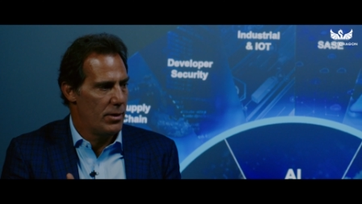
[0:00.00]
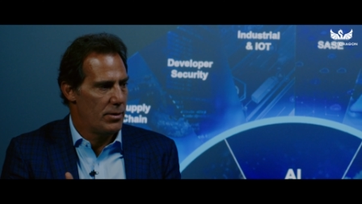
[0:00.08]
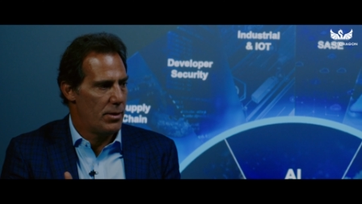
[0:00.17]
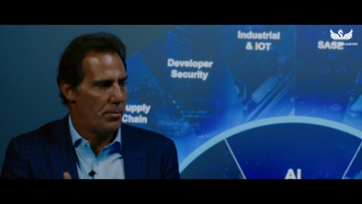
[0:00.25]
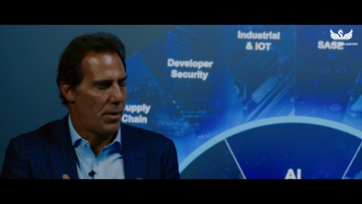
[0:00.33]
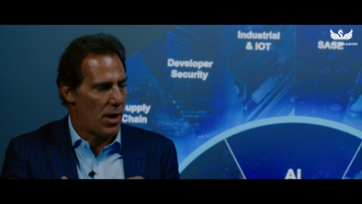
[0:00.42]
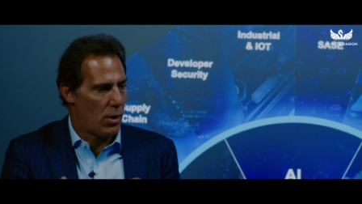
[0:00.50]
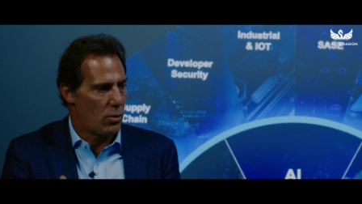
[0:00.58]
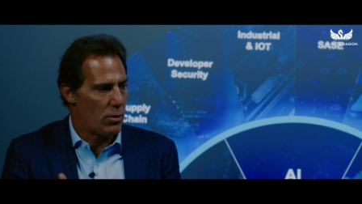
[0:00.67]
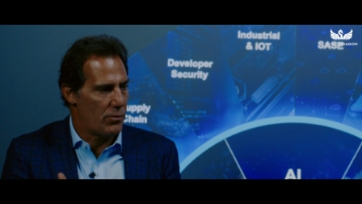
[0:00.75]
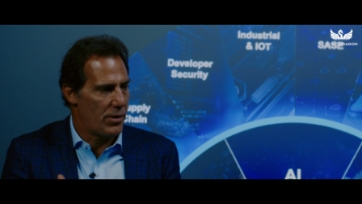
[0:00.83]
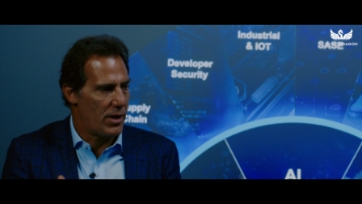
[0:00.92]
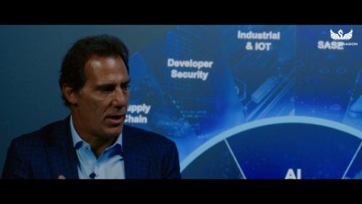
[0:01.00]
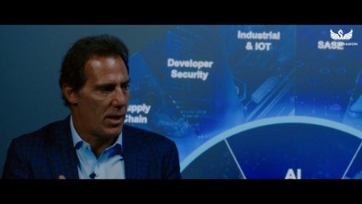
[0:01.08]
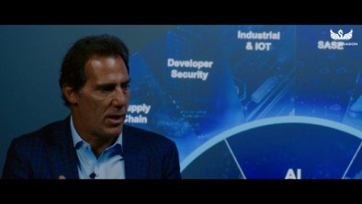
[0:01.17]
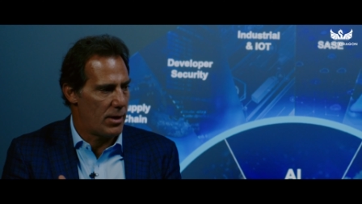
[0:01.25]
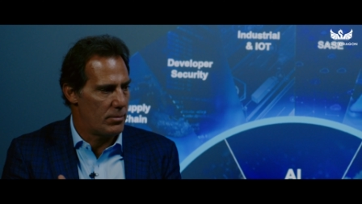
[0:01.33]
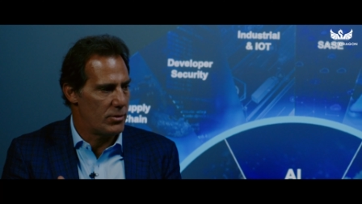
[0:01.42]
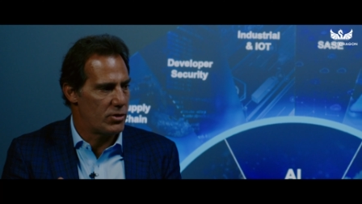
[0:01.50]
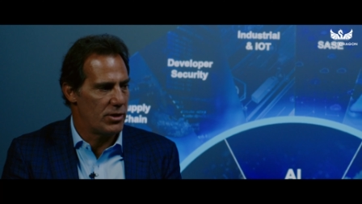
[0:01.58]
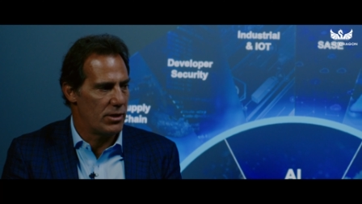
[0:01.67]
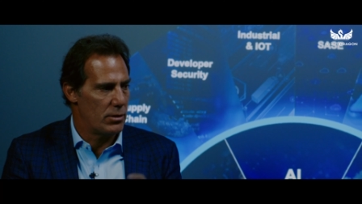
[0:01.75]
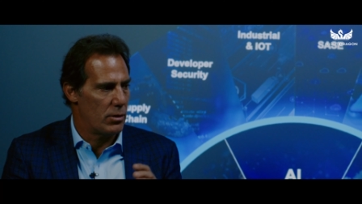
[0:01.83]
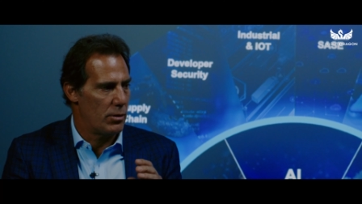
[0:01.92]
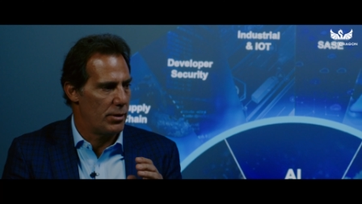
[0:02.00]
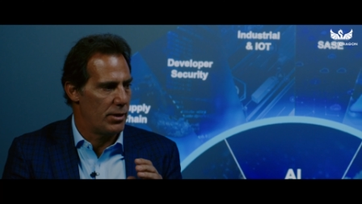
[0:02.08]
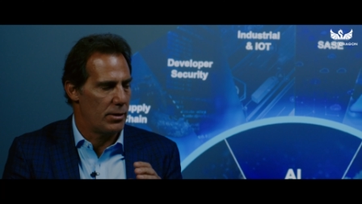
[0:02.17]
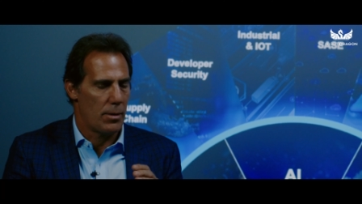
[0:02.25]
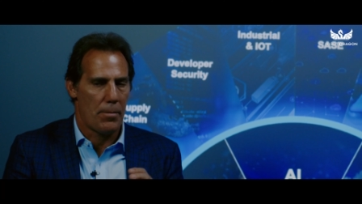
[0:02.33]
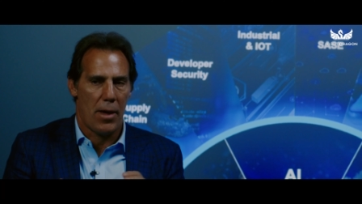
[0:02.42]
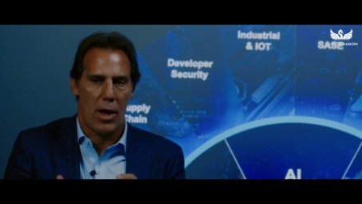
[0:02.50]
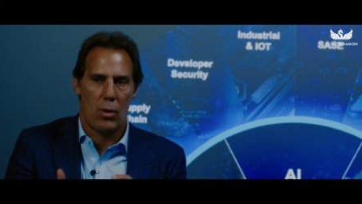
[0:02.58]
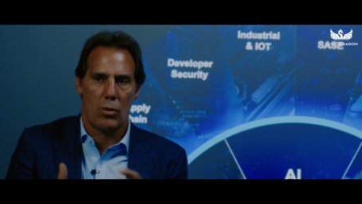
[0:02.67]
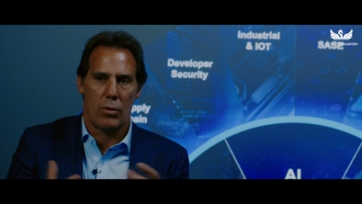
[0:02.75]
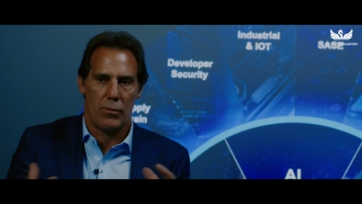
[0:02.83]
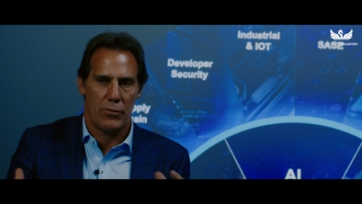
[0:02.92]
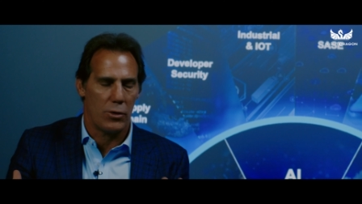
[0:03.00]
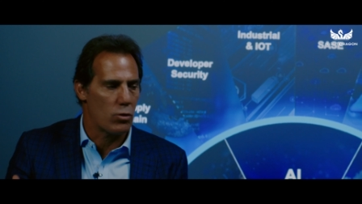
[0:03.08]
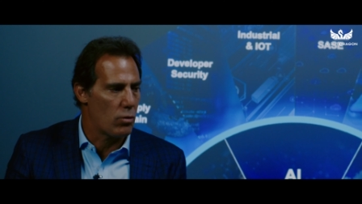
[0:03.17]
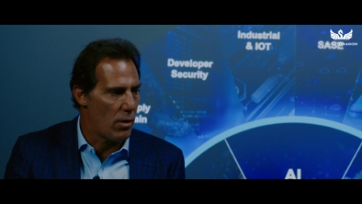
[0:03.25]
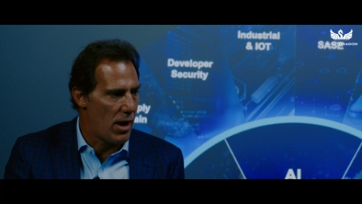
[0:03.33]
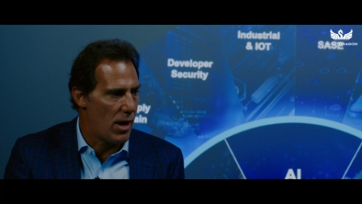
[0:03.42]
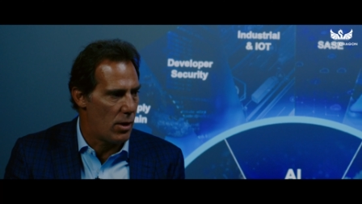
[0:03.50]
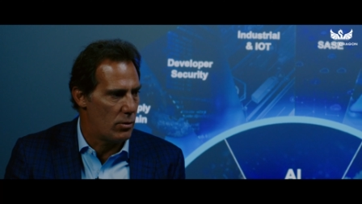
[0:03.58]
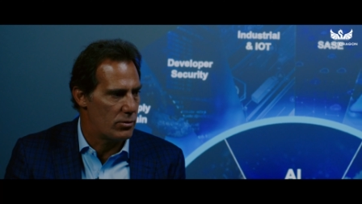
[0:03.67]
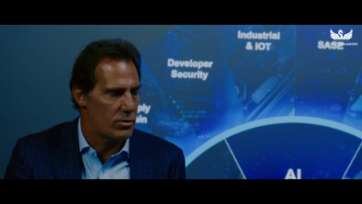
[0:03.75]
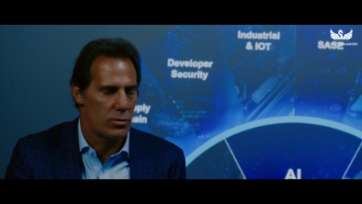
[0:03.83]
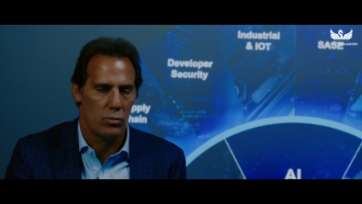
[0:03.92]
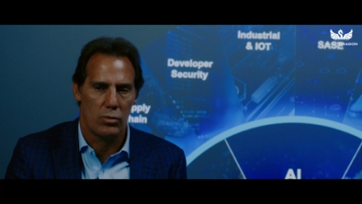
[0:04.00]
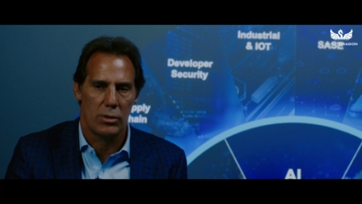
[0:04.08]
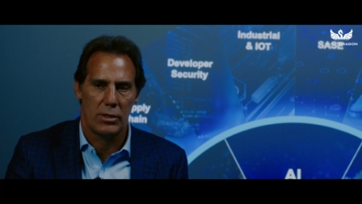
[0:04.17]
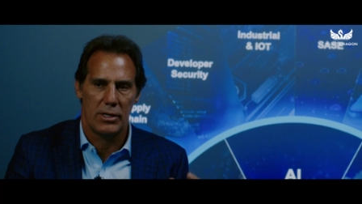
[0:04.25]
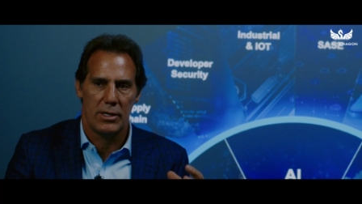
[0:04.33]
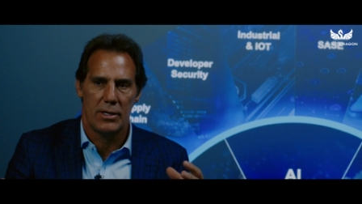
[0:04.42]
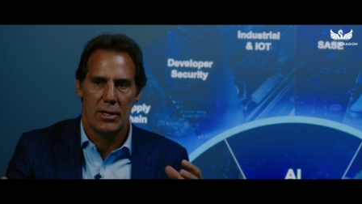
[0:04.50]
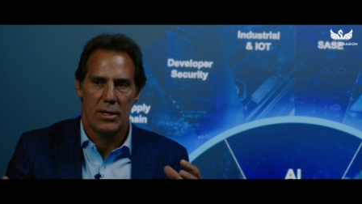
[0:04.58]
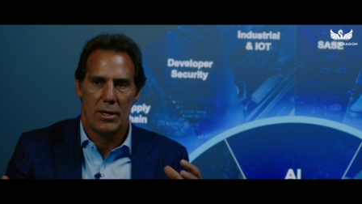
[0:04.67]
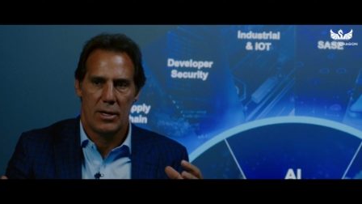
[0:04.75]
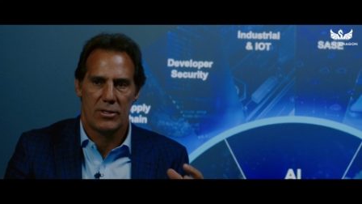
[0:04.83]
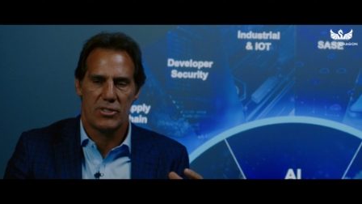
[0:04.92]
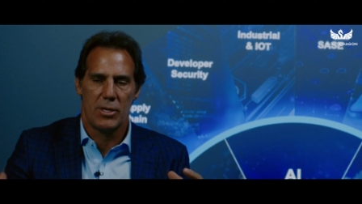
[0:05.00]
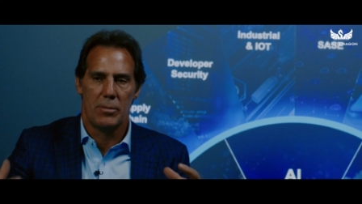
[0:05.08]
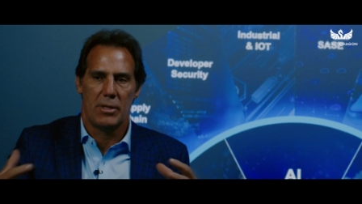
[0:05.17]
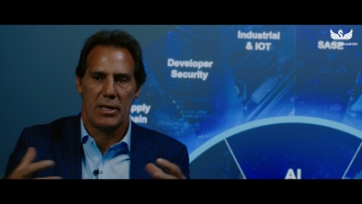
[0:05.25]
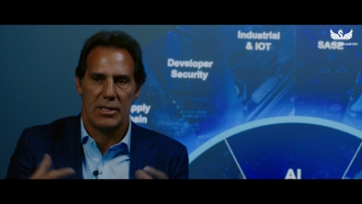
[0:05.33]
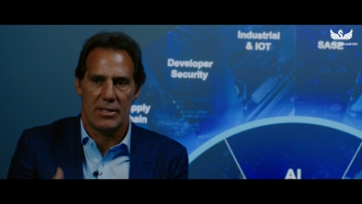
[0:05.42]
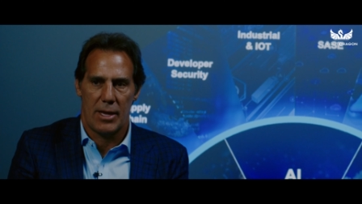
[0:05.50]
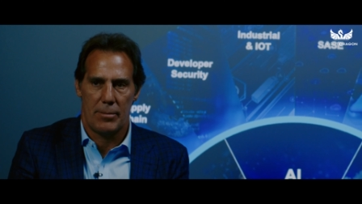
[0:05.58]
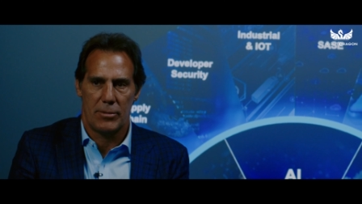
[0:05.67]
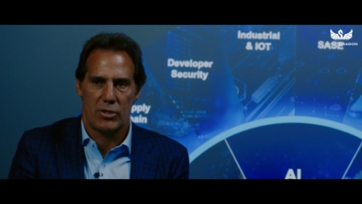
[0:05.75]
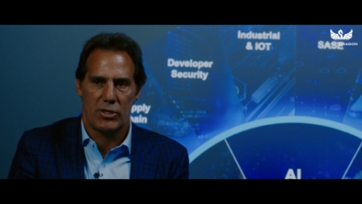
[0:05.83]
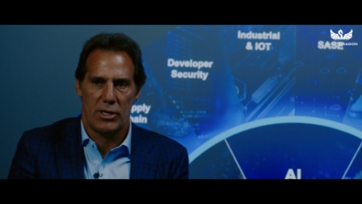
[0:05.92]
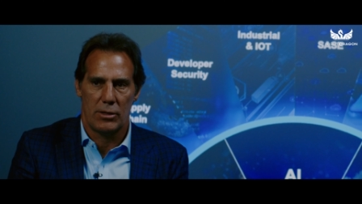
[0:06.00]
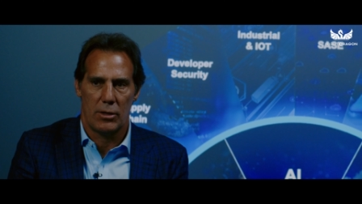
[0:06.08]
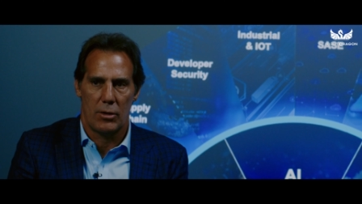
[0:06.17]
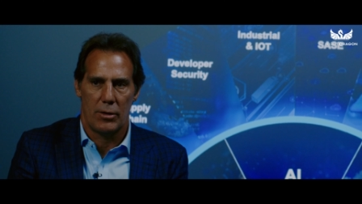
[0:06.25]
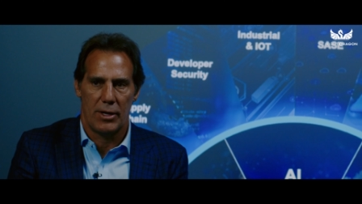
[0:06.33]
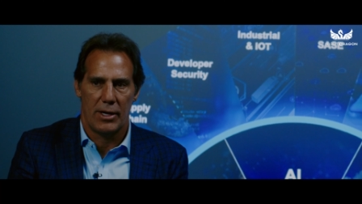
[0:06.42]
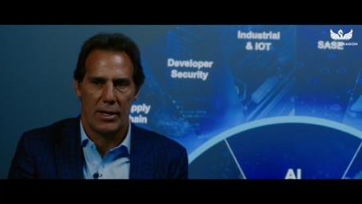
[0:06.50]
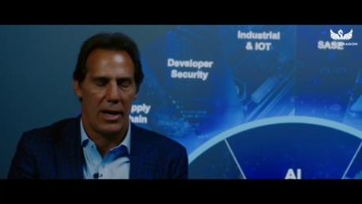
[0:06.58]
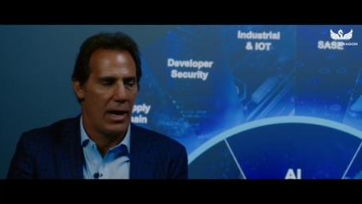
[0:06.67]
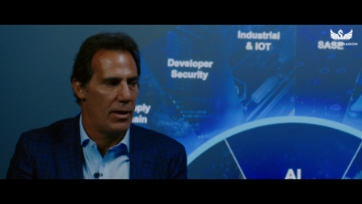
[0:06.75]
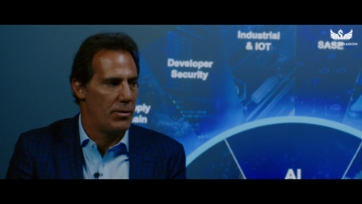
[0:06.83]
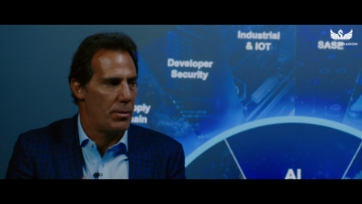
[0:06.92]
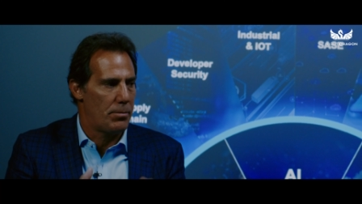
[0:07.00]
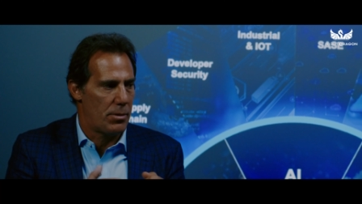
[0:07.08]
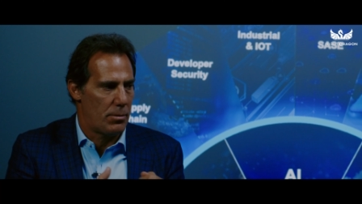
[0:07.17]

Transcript: the power of AI and machine learning, the power of the crowd to really assimilate that machine learning, and the